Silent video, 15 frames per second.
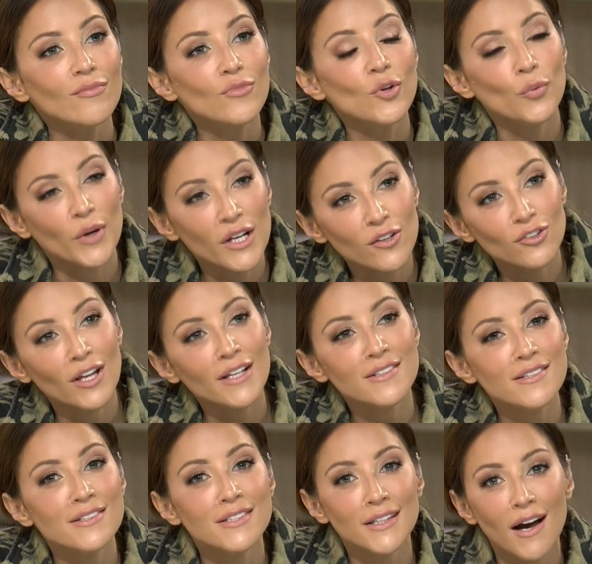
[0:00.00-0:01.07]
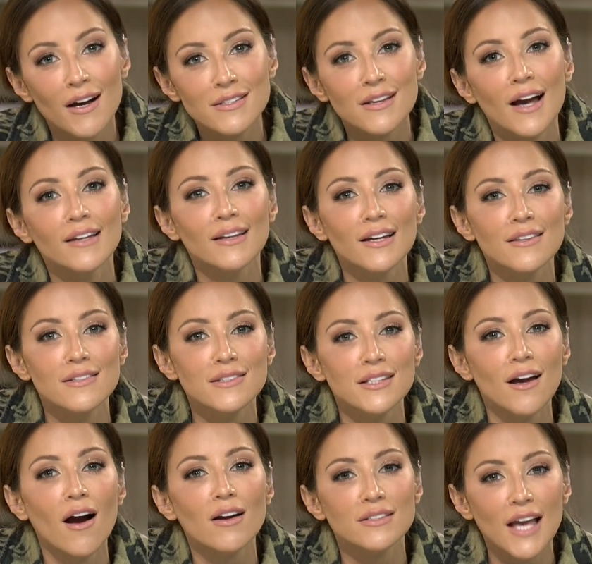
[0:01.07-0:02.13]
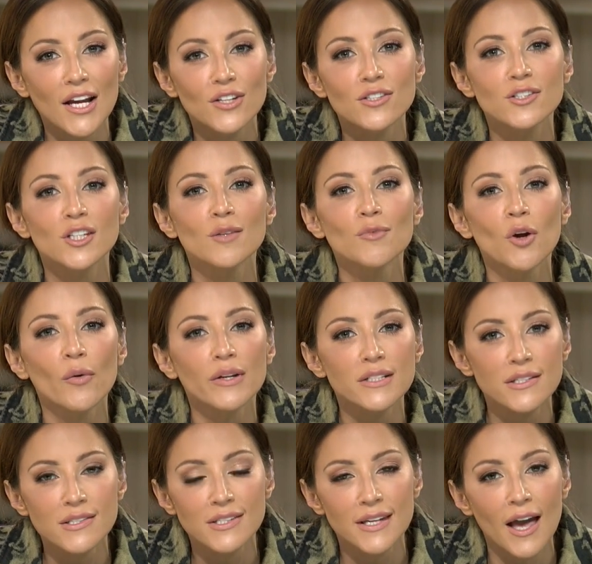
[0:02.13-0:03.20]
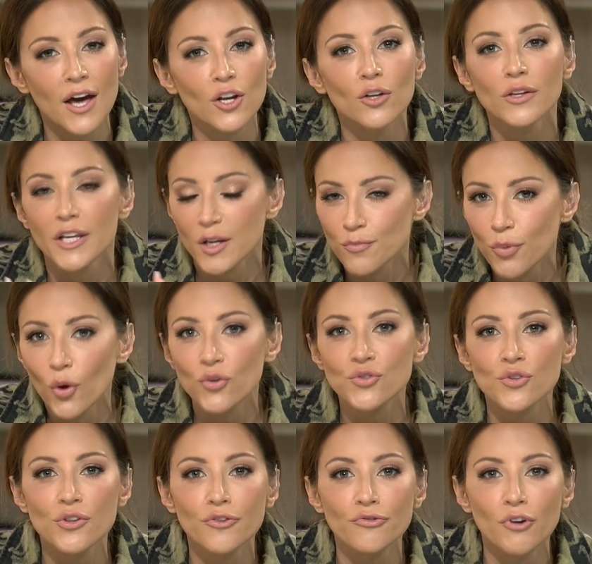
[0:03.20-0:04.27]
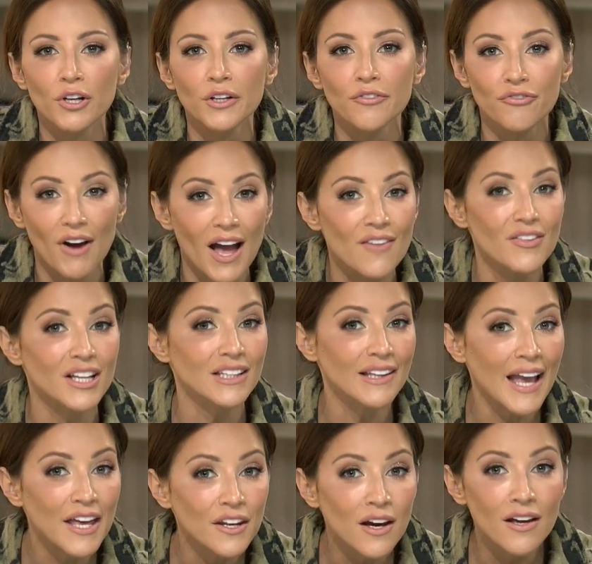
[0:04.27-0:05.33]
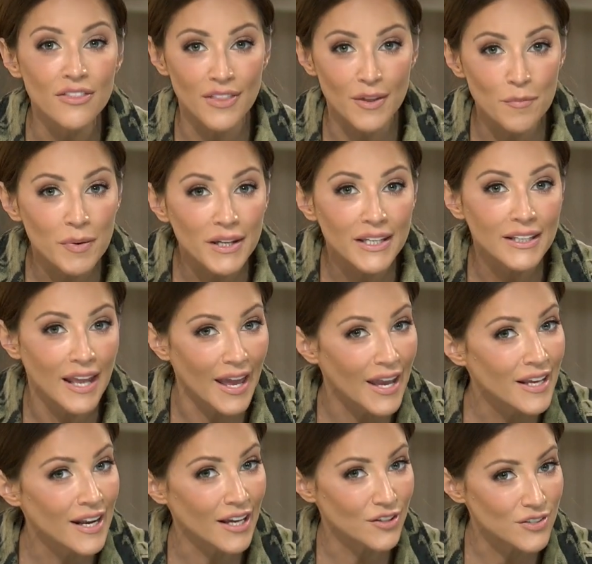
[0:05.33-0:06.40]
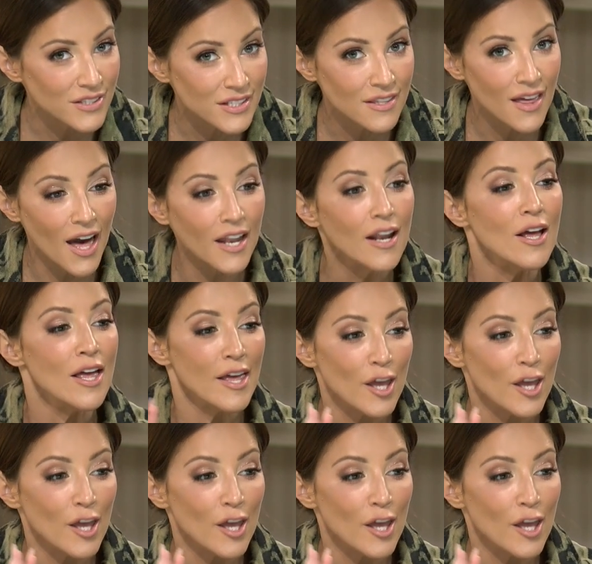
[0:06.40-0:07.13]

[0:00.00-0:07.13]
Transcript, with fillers: The ring girl likes the Seahawks. I like the Seahawks. I could see him going to Seattle. He can bolster their front at five. Atlanta, they pick at eight. I could see that.